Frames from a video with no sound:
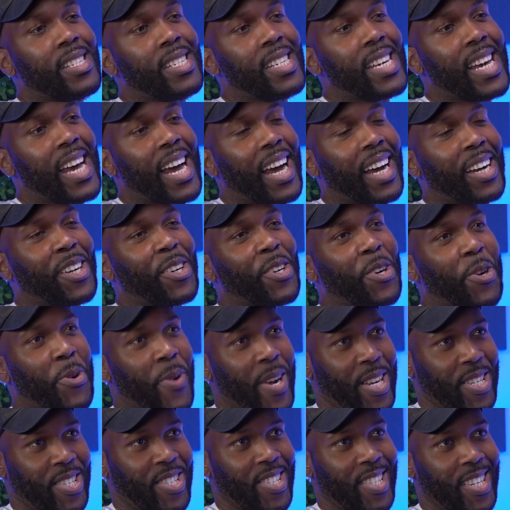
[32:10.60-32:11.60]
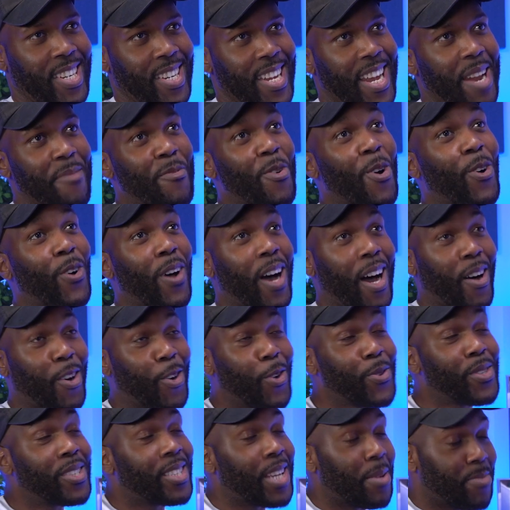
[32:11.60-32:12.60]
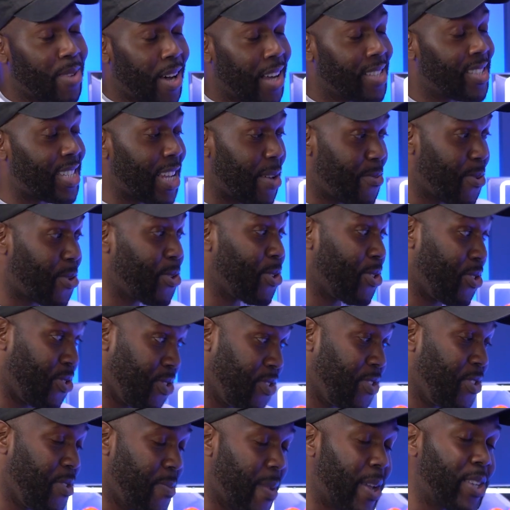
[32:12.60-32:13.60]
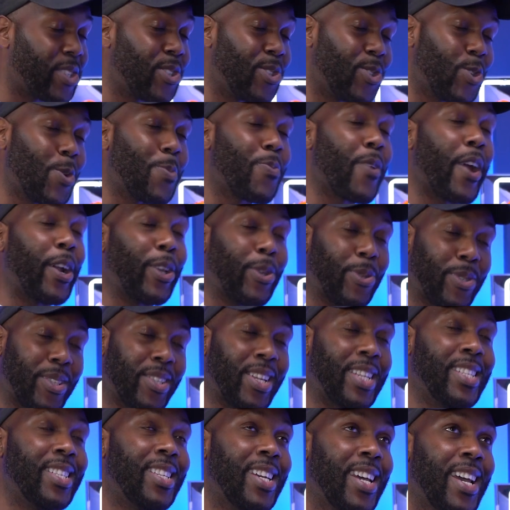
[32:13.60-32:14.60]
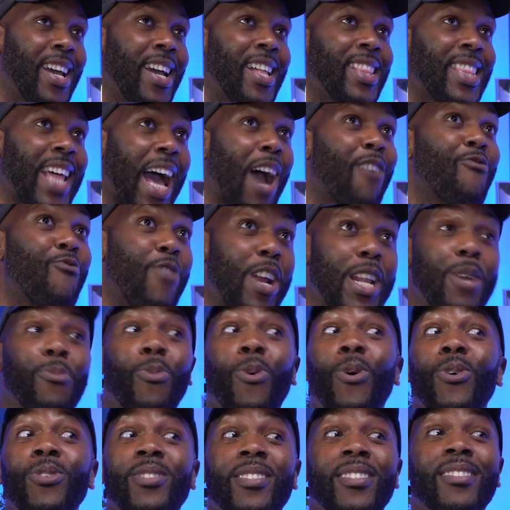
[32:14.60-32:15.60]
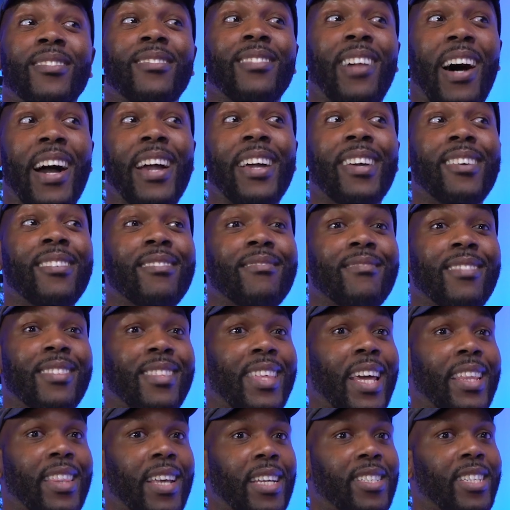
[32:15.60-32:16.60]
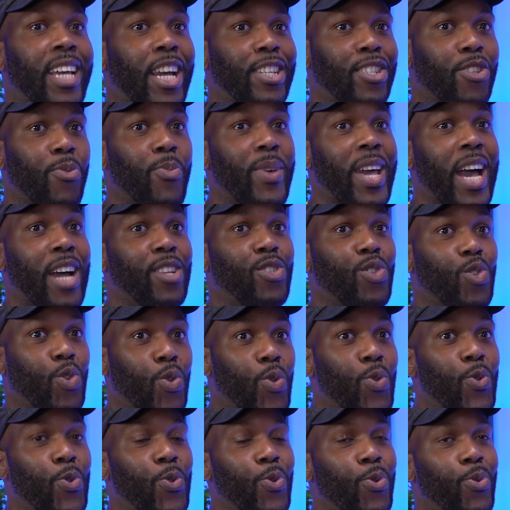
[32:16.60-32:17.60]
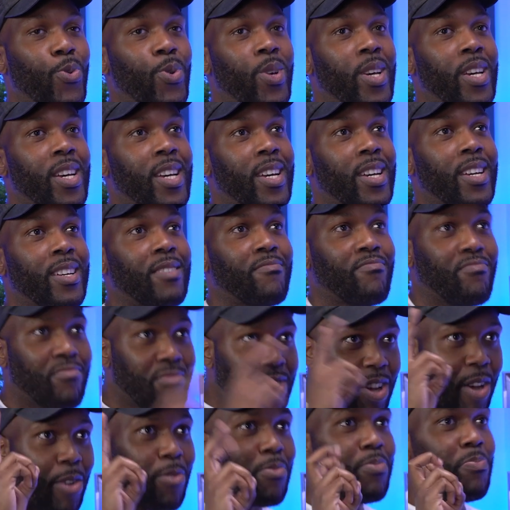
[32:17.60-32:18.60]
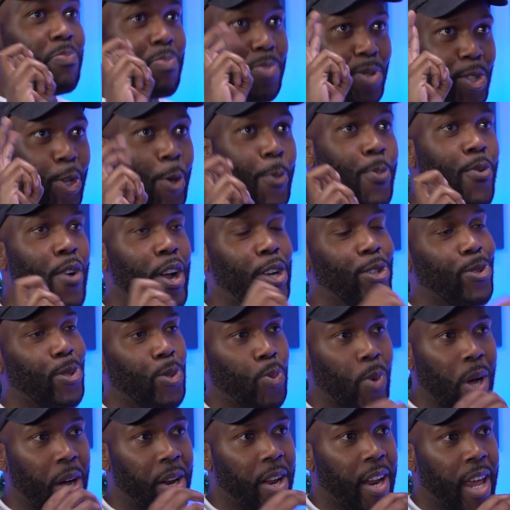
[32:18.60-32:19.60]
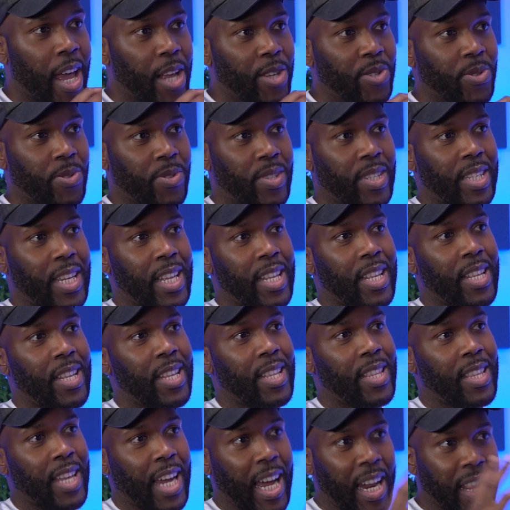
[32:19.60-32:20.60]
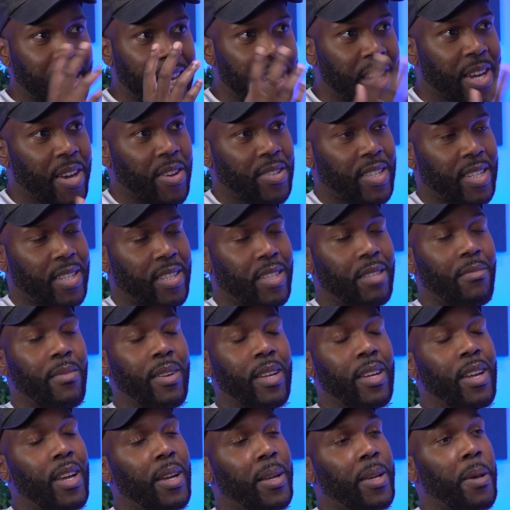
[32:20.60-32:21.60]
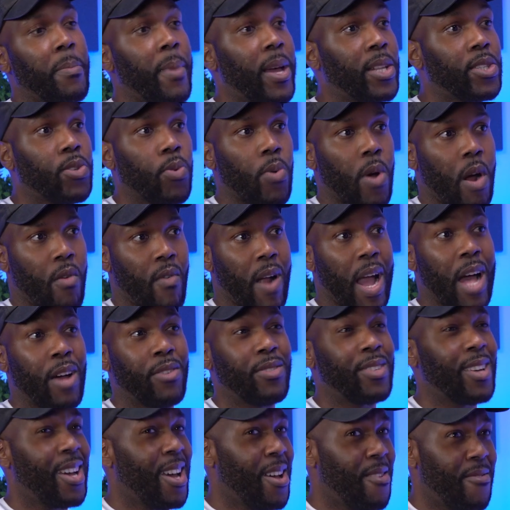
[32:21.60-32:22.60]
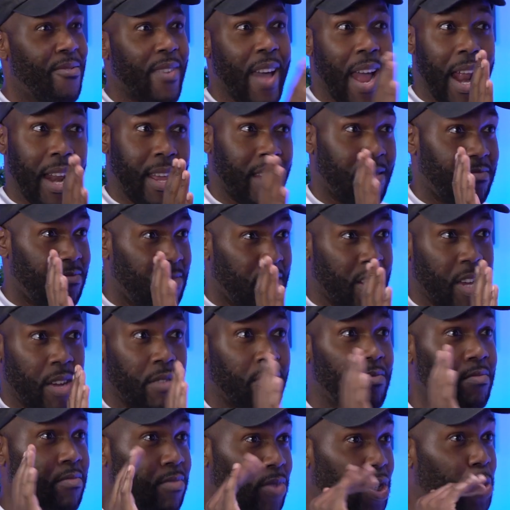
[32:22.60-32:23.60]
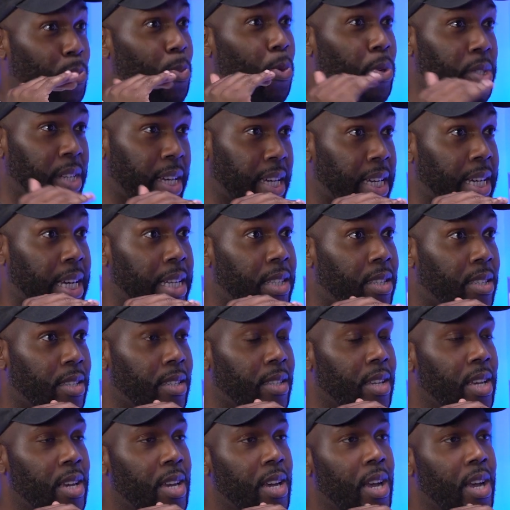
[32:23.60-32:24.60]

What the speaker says: Yeah, good question. And I'm oftentimes asked that because you mentioned super angels, and that really was like the thing that changed. So we had two, super angels, well-known angels in the kind of the ecosystem and commit to around fairly, small tickets.